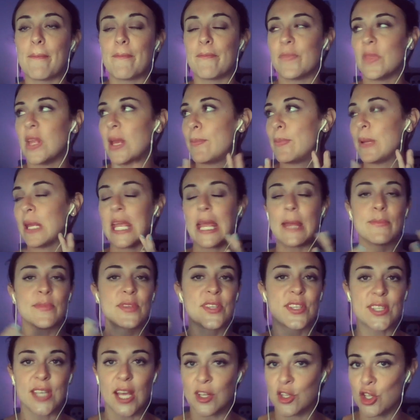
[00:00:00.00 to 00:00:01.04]
became
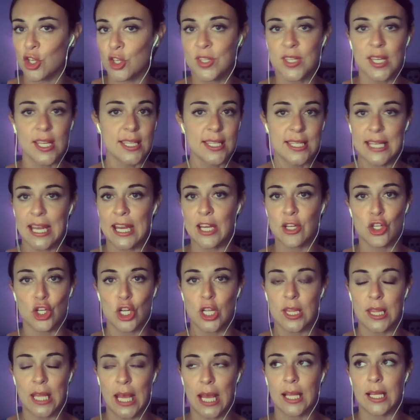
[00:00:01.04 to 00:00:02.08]
such a
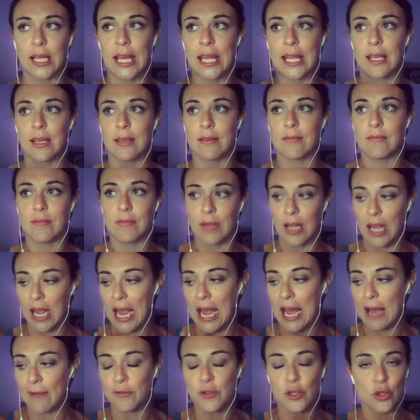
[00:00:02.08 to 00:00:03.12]
sensation that like
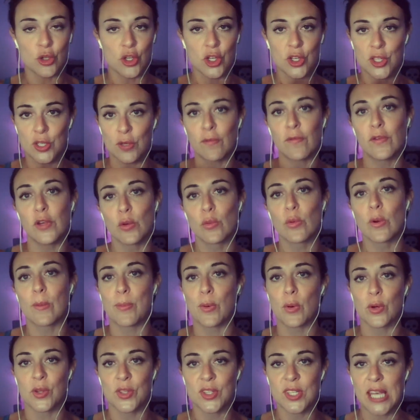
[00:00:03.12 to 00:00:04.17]
after just a few
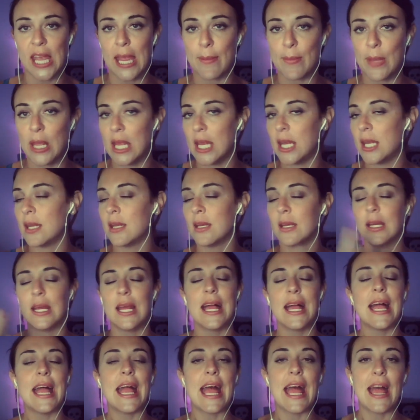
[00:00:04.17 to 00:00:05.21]
reports came in,
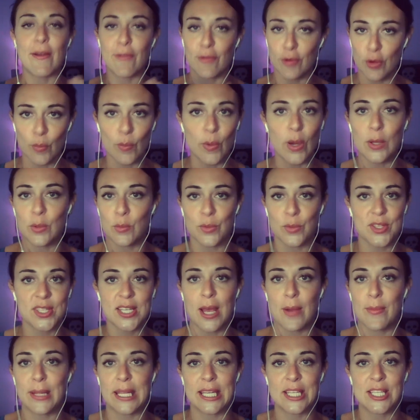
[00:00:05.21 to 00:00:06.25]
everyone was
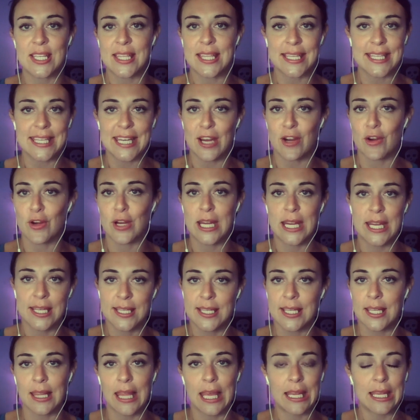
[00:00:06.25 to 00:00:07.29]
coming to the dairy
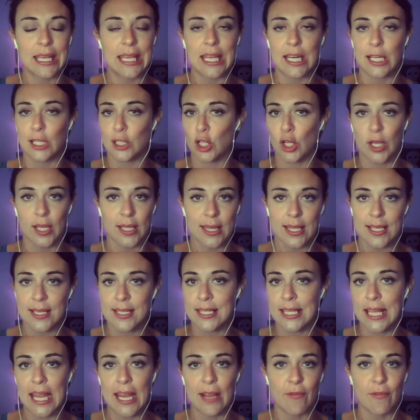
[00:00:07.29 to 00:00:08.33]
to like get a look at this
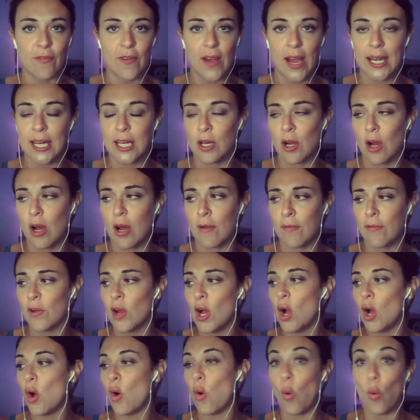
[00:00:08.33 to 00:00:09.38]
thing, fight it off,
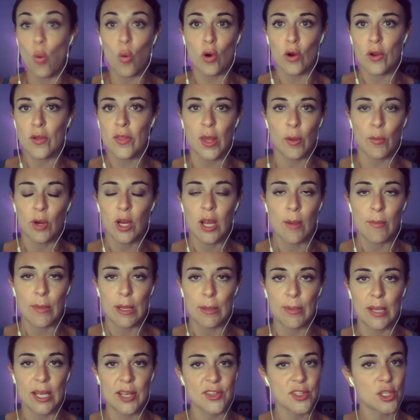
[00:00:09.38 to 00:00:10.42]
or they were
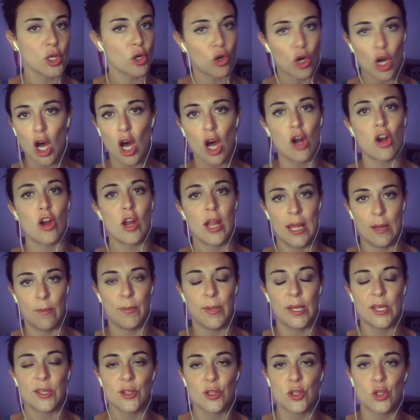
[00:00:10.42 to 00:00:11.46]
coming because their car had
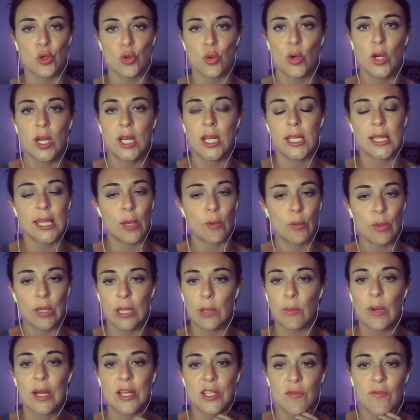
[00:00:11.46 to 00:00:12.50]
been destroyed and they
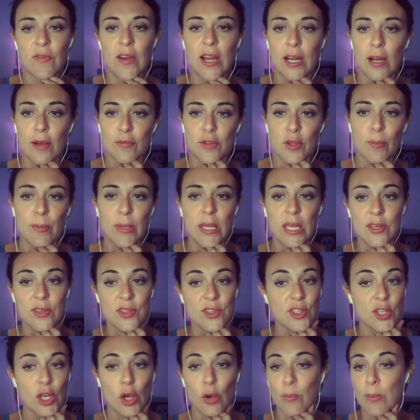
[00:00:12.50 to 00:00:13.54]
really wanted to fight off the
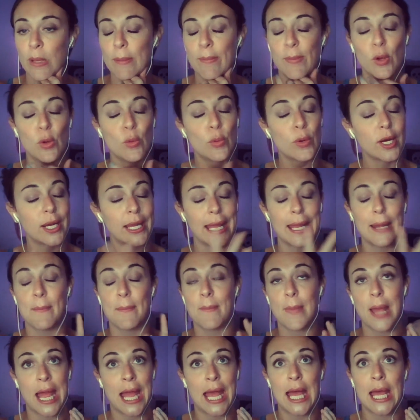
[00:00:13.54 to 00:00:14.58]
beast. So people were
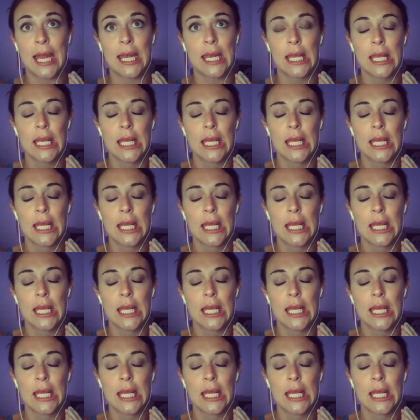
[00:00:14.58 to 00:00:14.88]
getting mad.